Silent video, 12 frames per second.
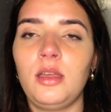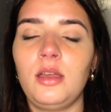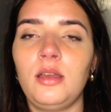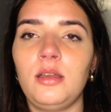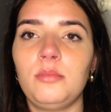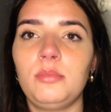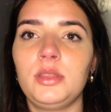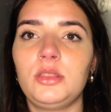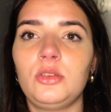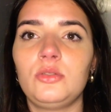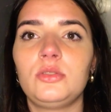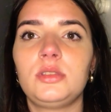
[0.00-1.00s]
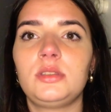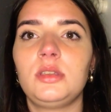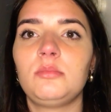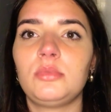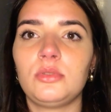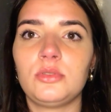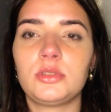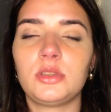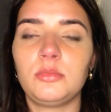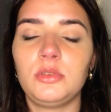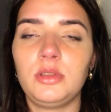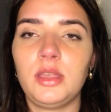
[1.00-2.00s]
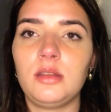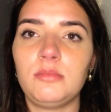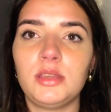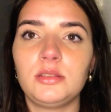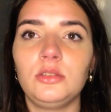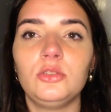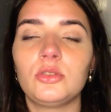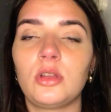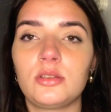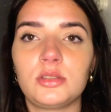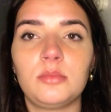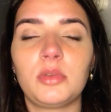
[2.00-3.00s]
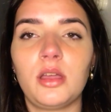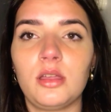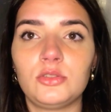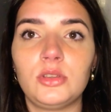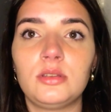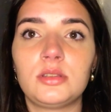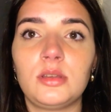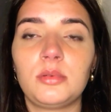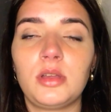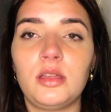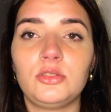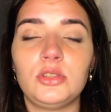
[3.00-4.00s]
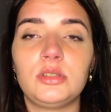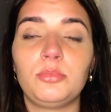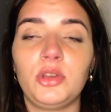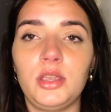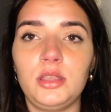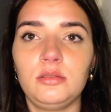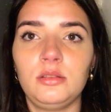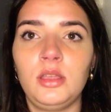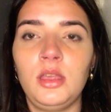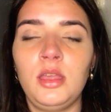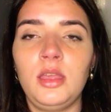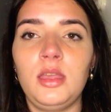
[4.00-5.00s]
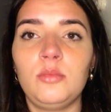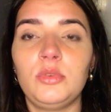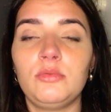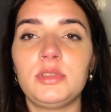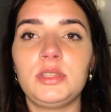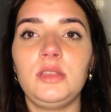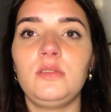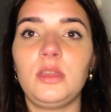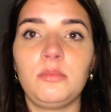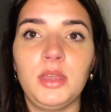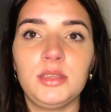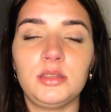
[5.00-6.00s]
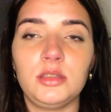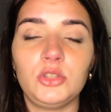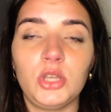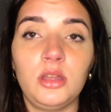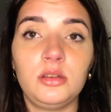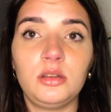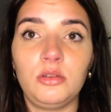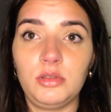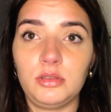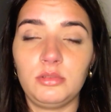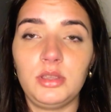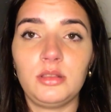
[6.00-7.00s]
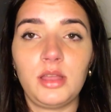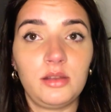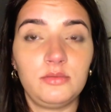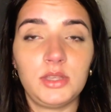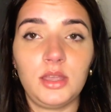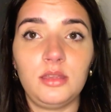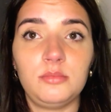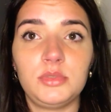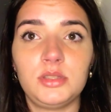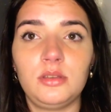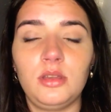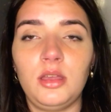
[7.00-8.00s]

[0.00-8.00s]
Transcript: But those symbols communicate a message to our subconscious brain, and we receive that message unknowingly a lot of times.